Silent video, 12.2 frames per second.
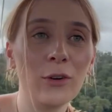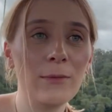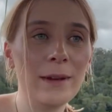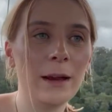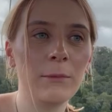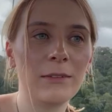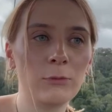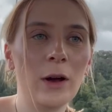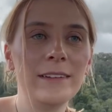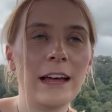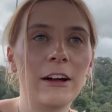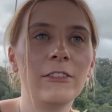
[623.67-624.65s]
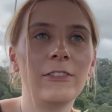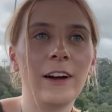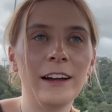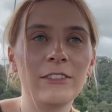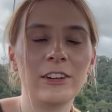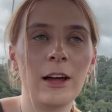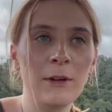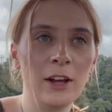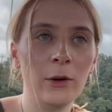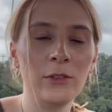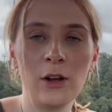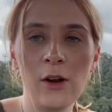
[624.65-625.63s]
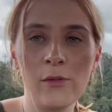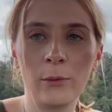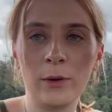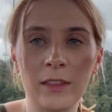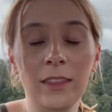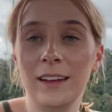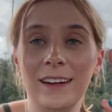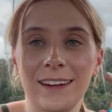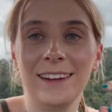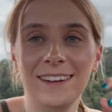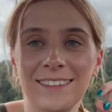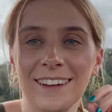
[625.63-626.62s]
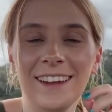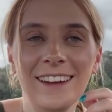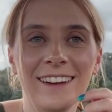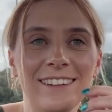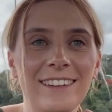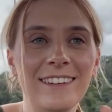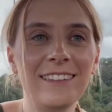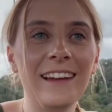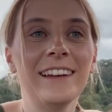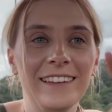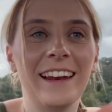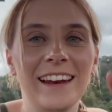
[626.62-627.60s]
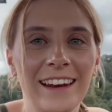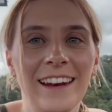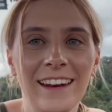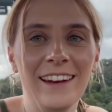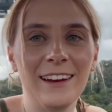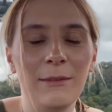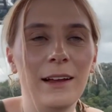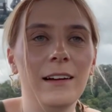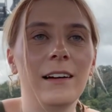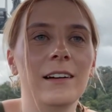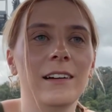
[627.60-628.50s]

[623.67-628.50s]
I mean, I'm quite terrified every time it goes over one of these, because it's just like,